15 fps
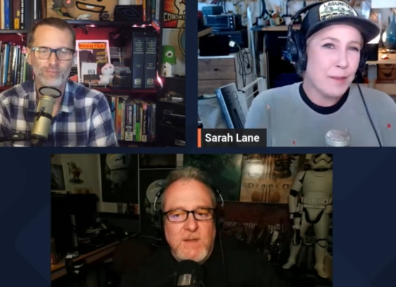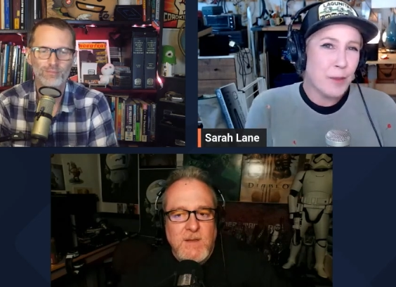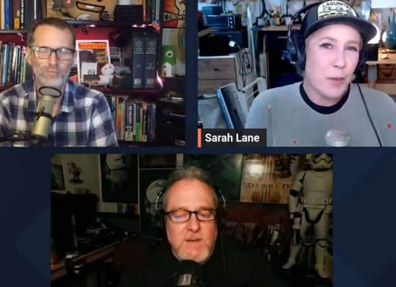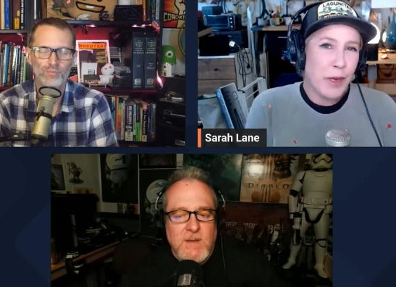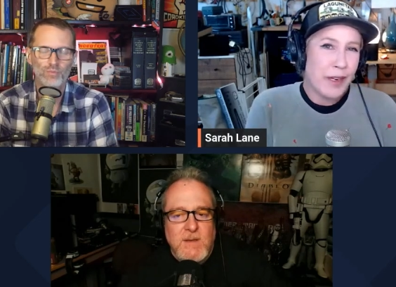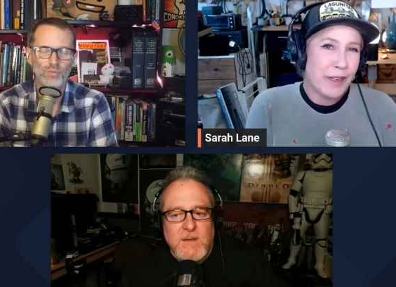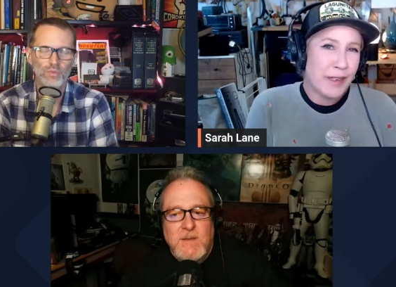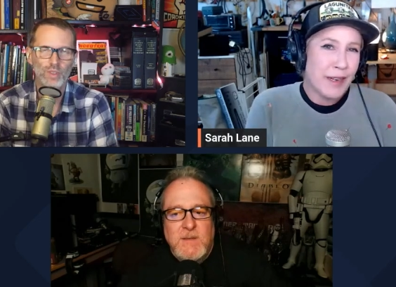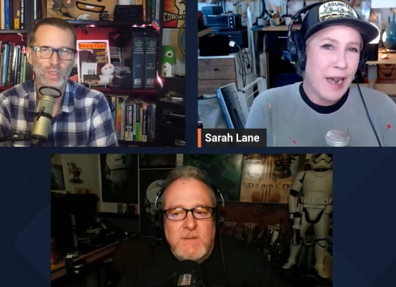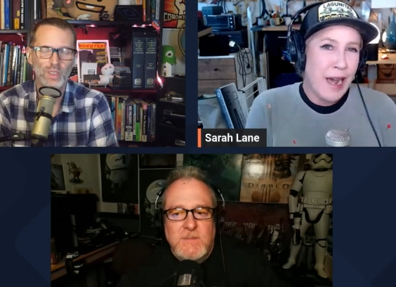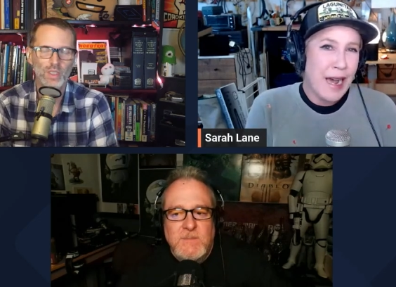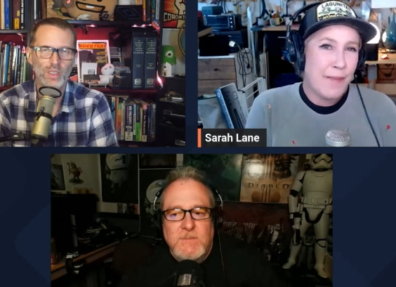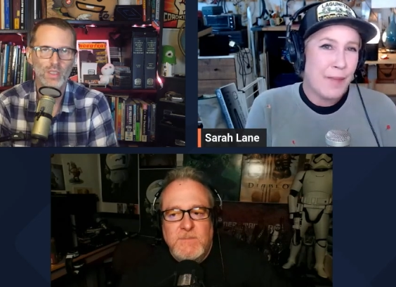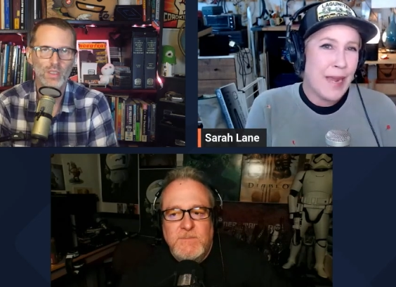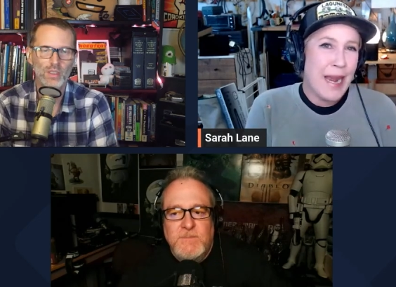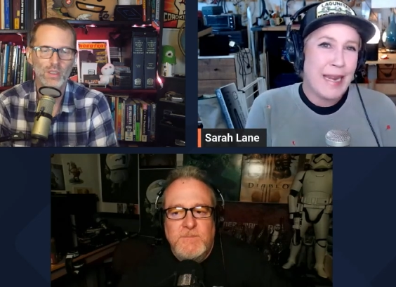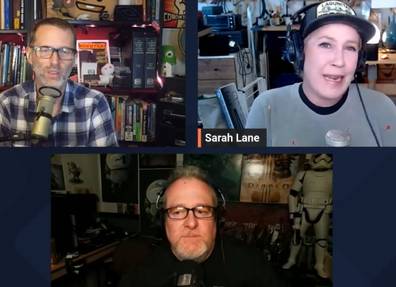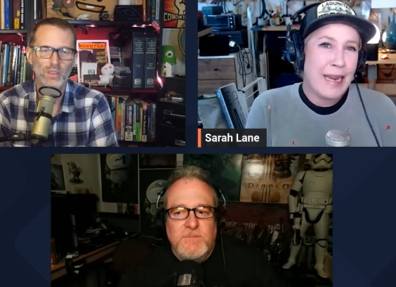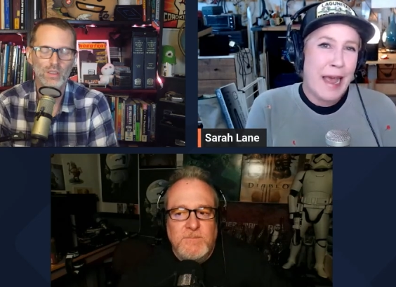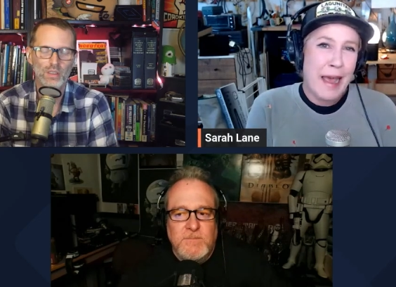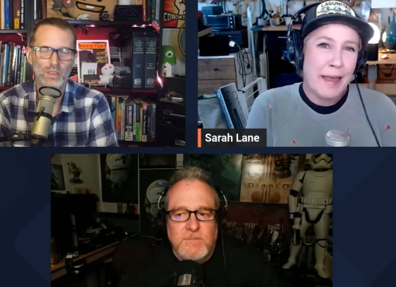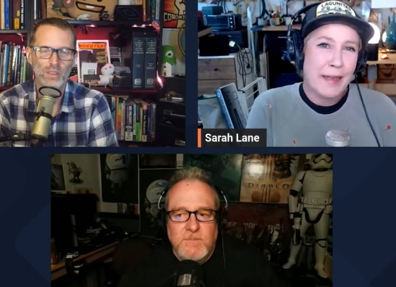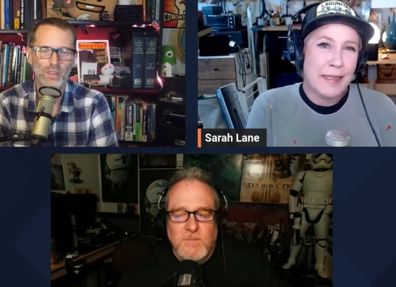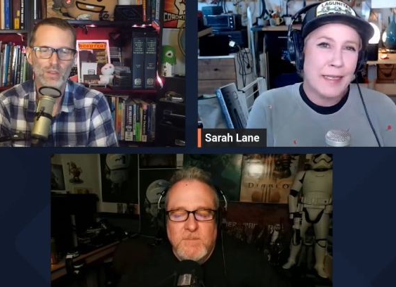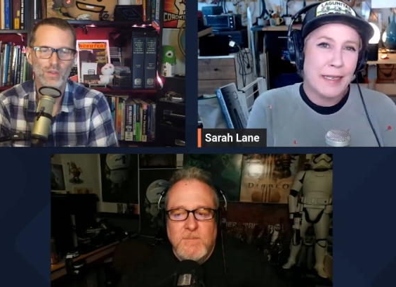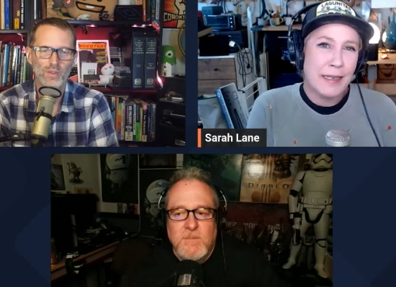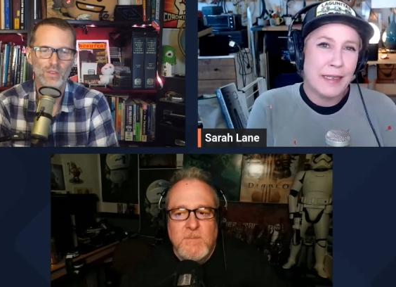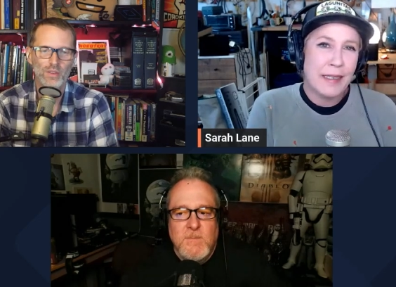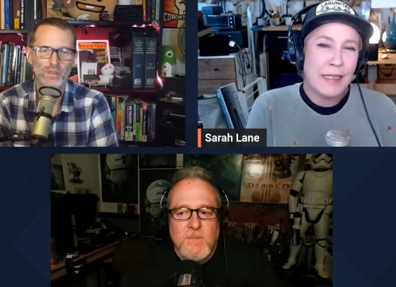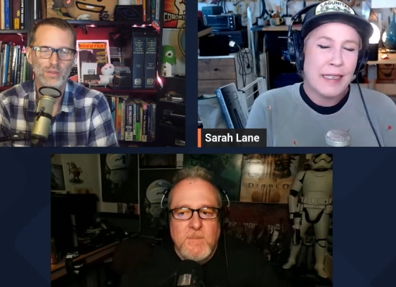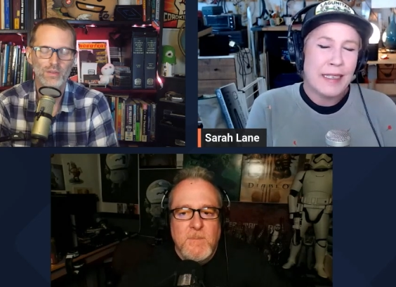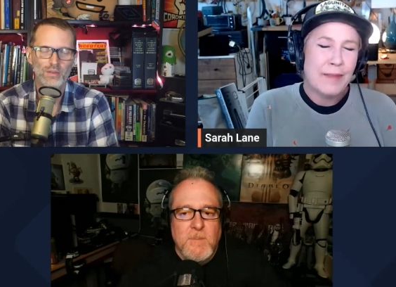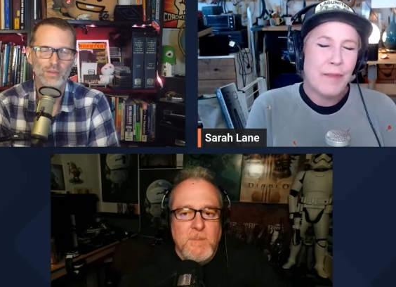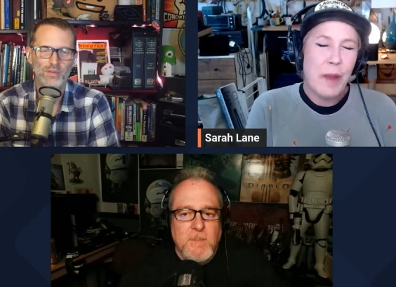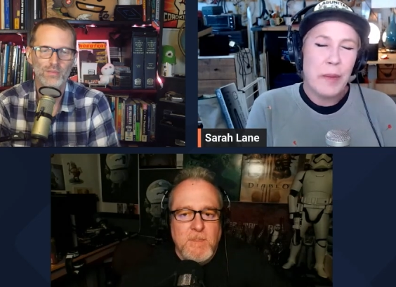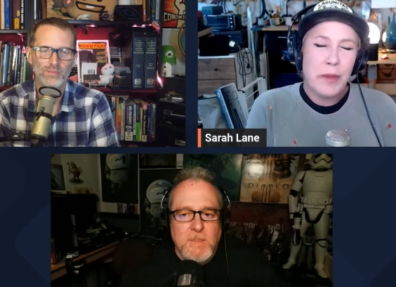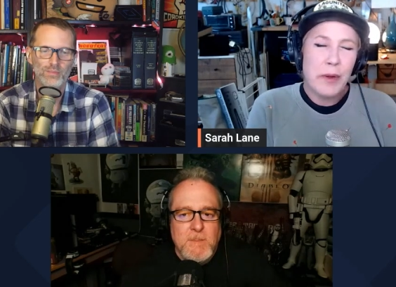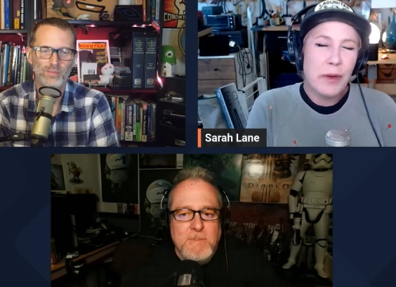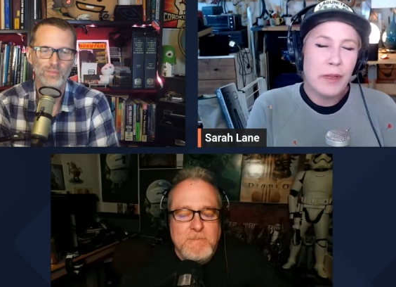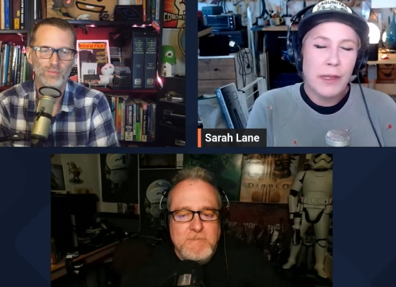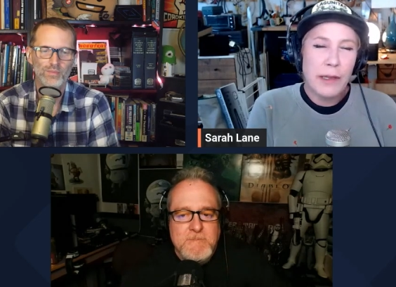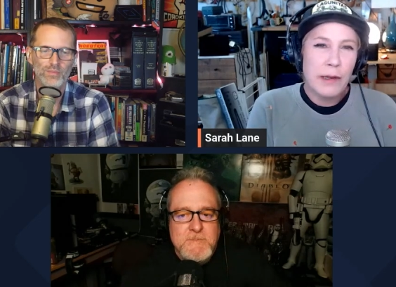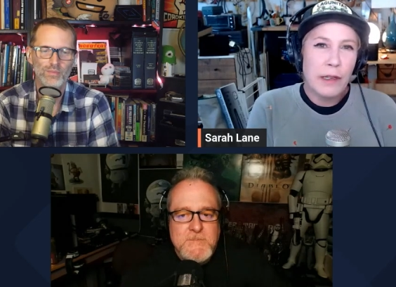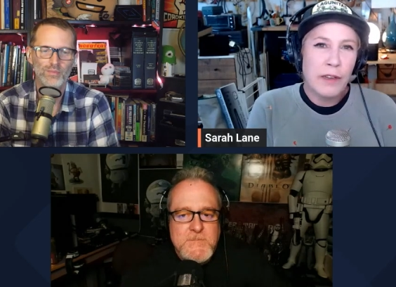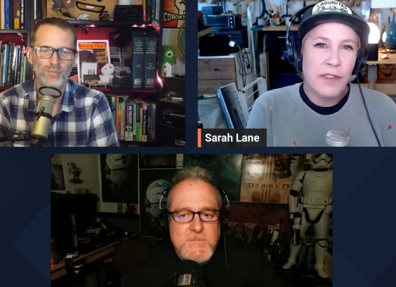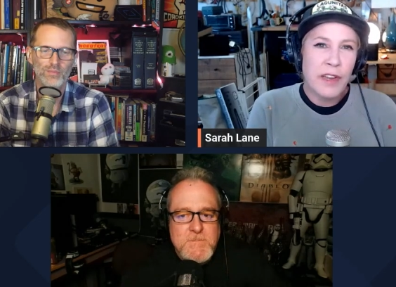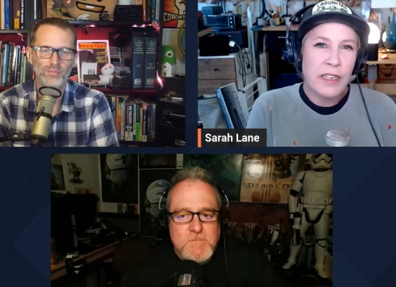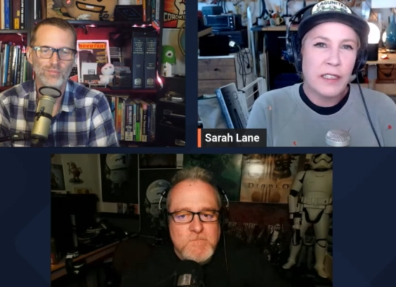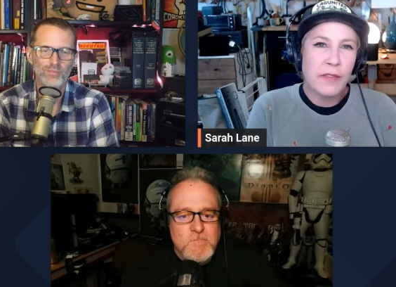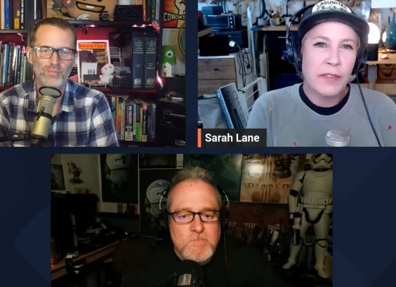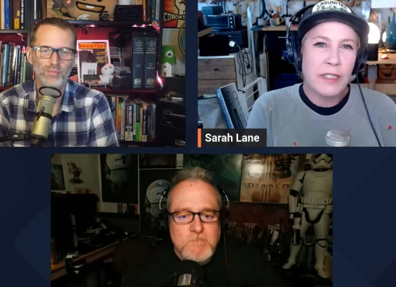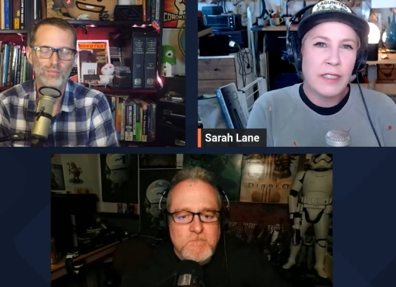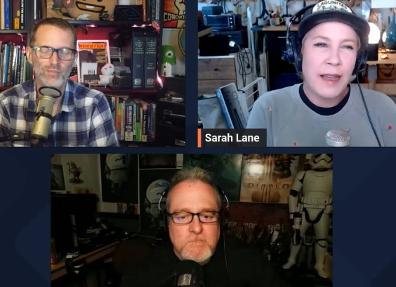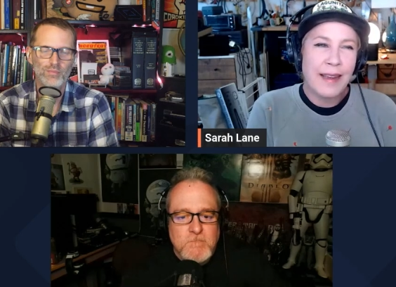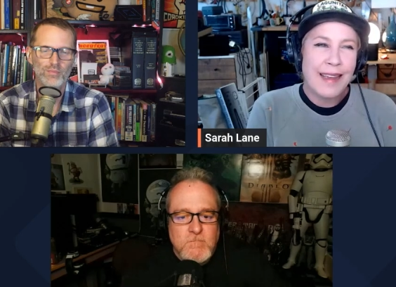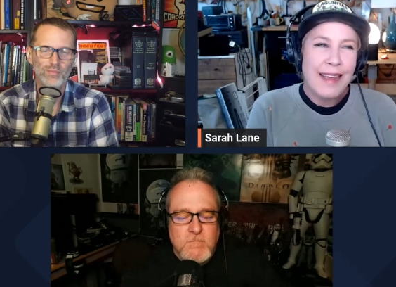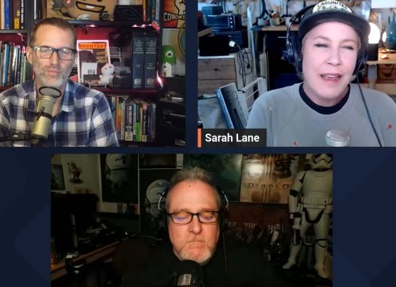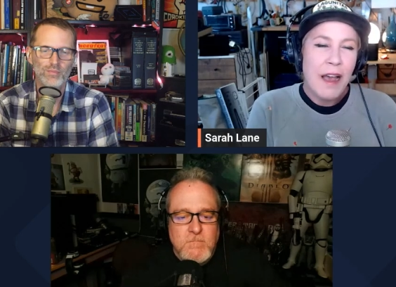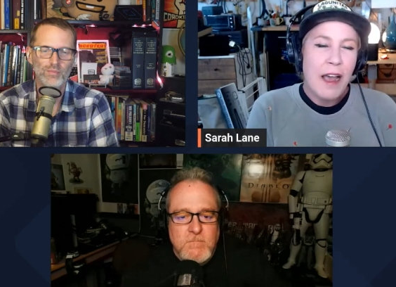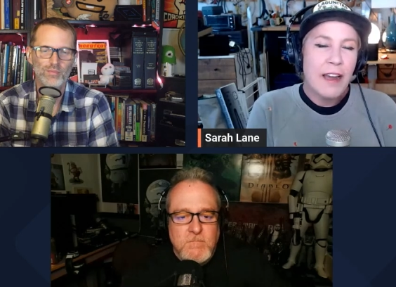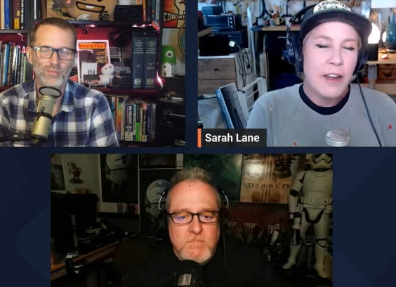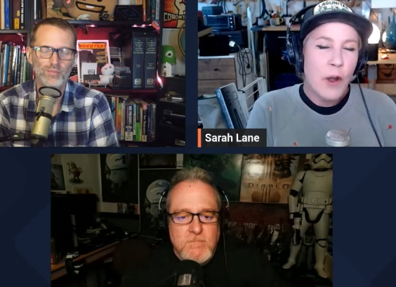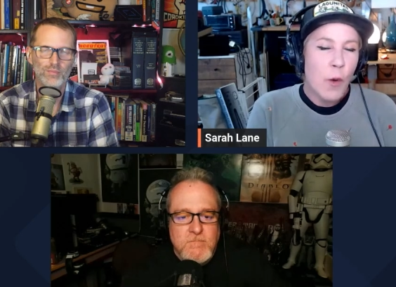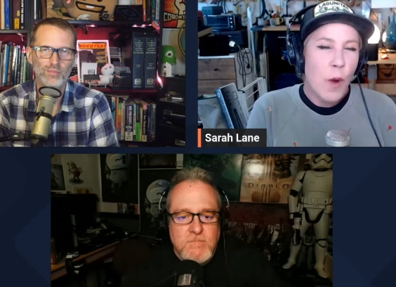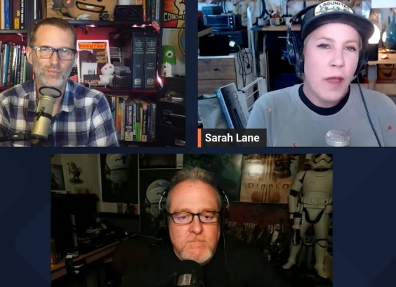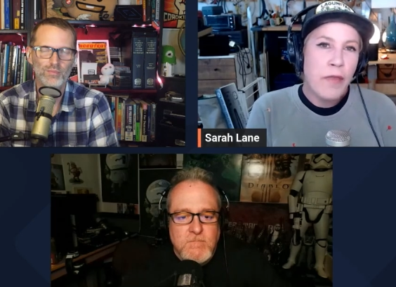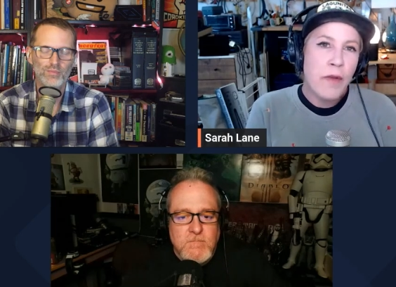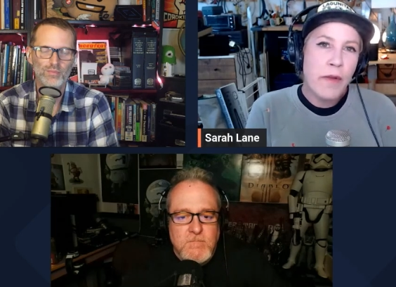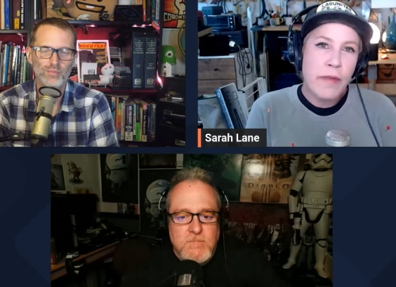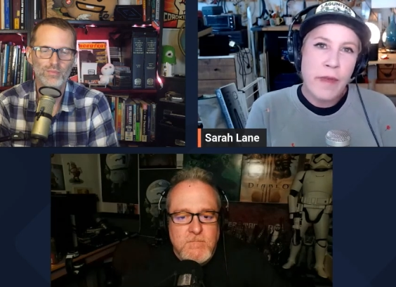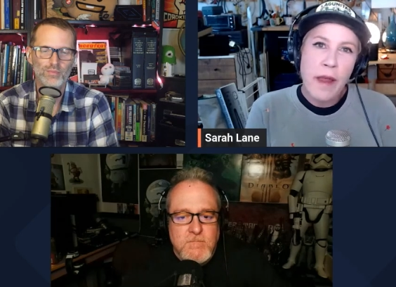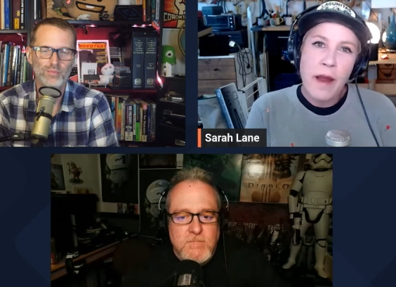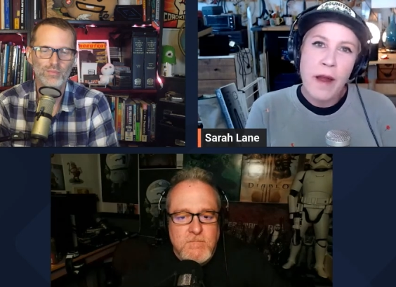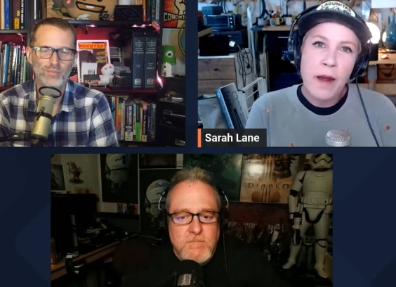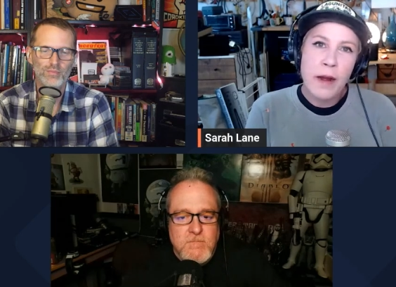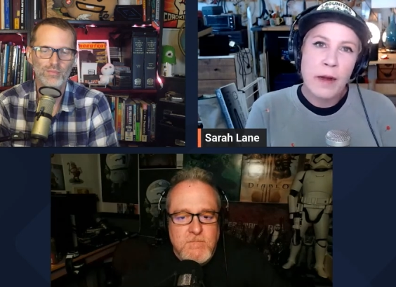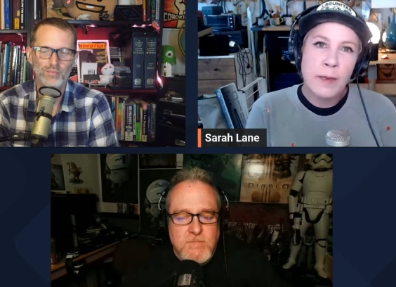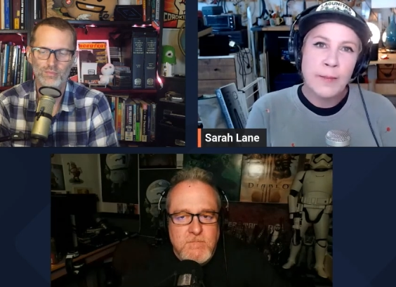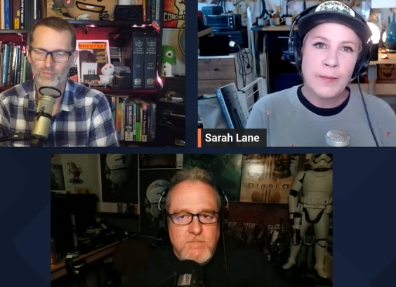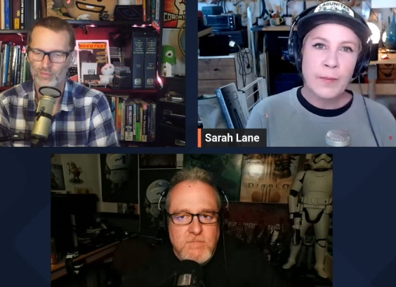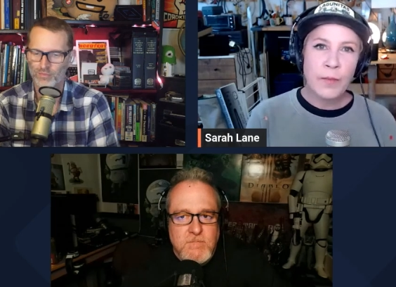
Speaker 1: when I'm getting ads and maybe they're a little invasive, it's like I know why they're there.